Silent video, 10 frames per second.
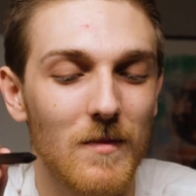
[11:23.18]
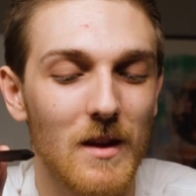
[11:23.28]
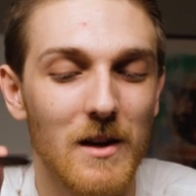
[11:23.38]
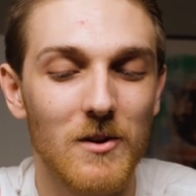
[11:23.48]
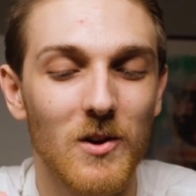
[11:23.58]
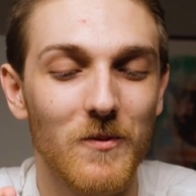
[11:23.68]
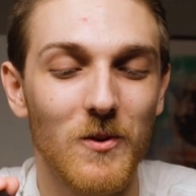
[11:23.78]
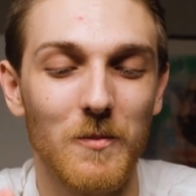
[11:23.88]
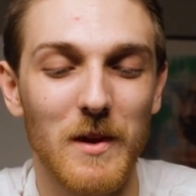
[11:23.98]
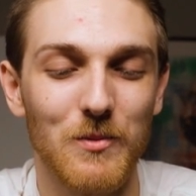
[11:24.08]
I don't know if
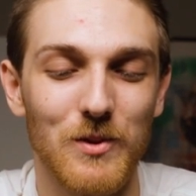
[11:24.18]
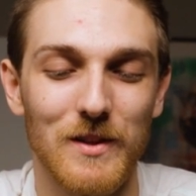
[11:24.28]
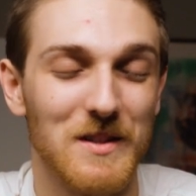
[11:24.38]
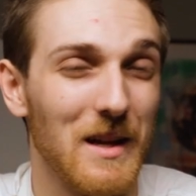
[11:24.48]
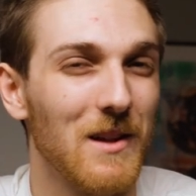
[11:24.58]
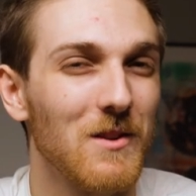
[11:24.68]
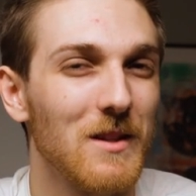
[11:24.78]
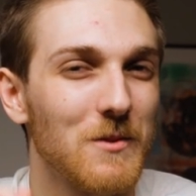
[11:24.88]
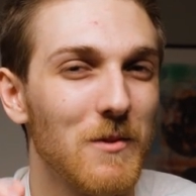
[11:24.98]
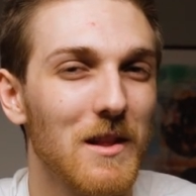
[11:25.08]
you'll be able to stand on
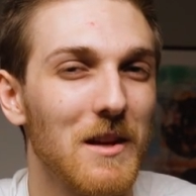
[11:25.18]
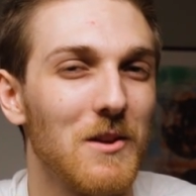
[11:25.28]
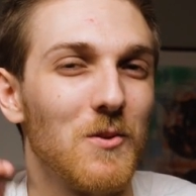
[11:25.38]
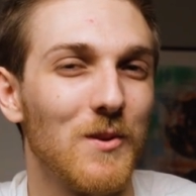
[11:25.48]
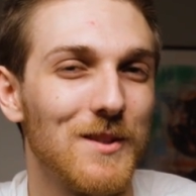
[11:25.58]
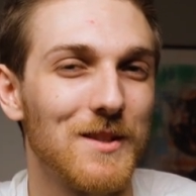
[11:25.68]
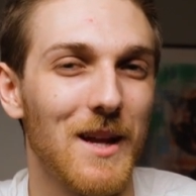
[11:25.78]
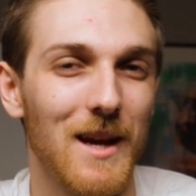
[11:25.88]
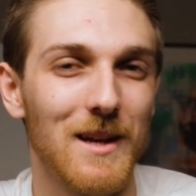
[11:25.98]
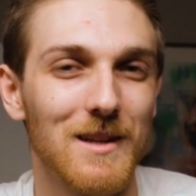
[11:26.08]
this one, like you can
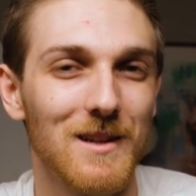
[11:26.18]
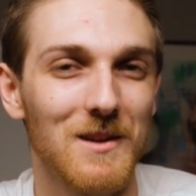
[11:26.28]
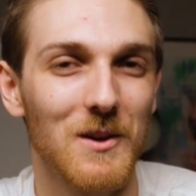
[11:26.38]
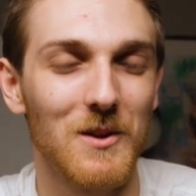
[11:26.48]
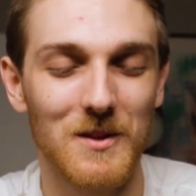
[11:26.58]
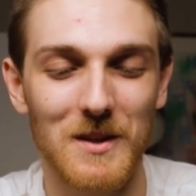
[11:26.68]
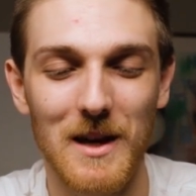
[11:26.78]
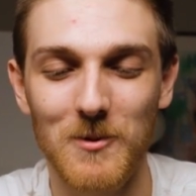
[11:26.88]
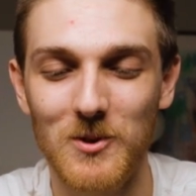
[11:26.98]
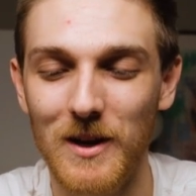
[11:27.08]
stand on the
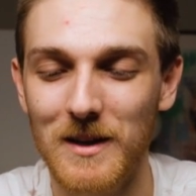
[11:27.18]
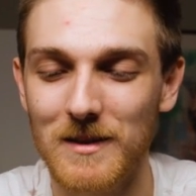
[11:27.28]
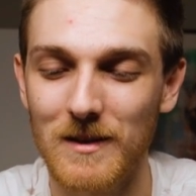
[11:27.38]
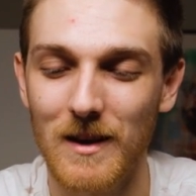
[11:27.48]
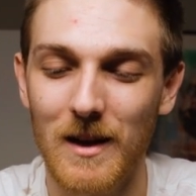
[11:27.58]
Cybertrucks,